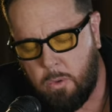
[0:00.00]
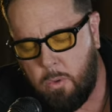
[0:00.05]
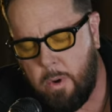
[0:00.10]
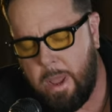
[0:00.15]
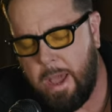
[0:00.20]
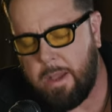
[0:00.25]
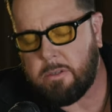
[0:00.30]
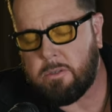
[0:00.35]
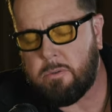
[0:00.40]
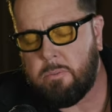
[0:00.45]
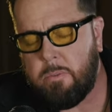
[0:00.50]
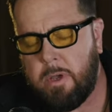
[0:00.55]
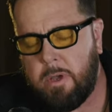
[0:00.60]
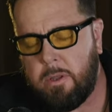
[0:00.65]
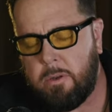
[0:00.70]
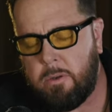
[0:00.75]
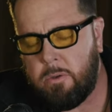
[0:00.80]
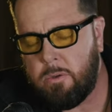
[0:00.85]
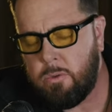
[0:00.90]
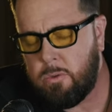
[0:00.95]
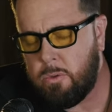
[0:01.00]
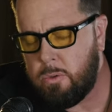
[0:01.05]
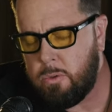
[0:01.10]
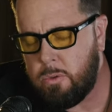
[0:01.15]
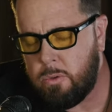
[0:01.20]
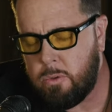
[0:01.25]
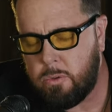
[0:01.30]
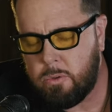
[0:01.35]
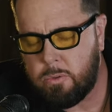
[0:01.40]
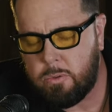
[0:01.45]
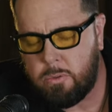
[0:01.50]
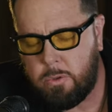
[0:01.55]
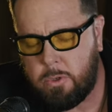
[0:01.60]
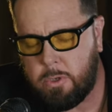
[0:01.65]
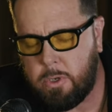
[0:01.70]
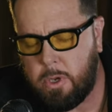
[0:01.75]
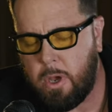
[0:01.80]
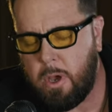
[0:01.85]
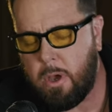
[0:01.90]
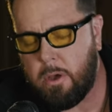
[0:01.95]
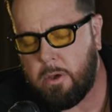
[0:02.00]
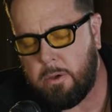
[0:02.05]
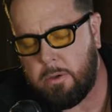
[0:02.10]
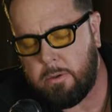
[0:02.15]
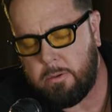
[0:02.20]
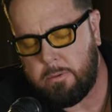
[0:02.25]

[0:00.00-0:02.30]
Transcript: wrecked my new car.